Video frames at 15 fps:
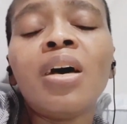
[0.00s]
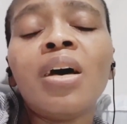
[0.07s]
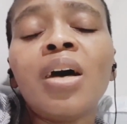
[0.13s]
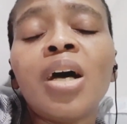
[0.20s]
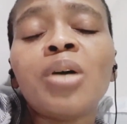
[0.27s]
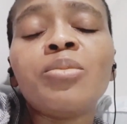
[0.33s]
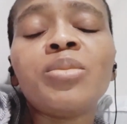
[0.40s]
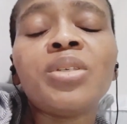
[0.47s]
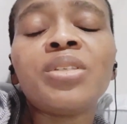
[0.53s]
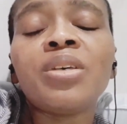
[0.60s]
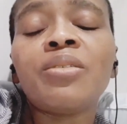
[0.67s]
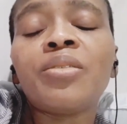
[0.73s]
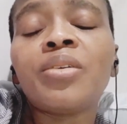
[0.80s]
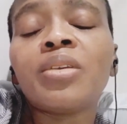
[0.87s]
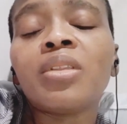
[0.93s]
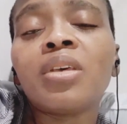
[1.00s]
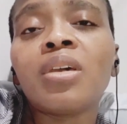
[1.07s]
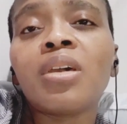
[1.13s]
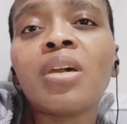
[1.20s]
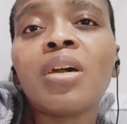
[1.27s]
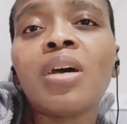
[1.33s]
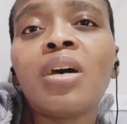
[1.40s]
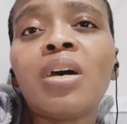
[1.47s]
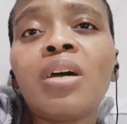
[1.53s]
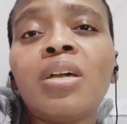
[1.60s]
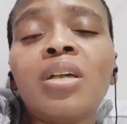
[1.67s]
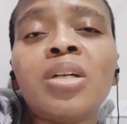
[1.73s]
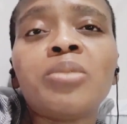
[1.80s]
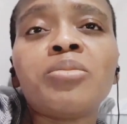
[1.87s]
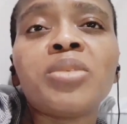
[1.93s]
I miss everything. I
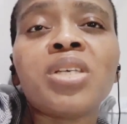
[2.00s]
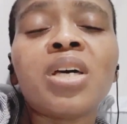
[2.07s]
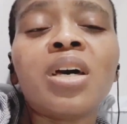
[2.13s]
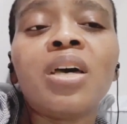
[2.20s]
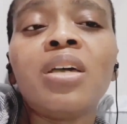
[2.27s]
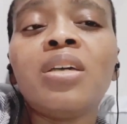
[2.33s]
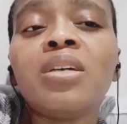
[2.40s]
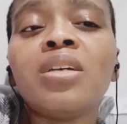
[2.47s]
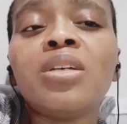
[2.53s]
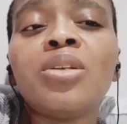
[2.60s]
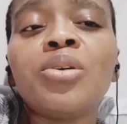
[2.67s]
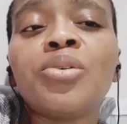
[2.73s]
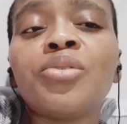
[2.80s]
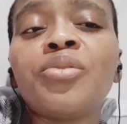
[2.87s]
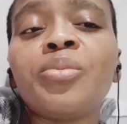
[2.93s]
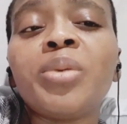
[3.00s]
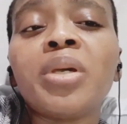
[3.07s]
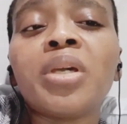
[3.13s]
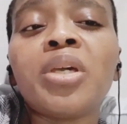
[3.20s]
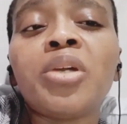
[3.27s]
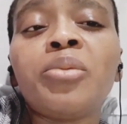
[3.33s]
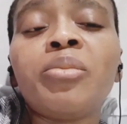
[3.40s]
am tired of being in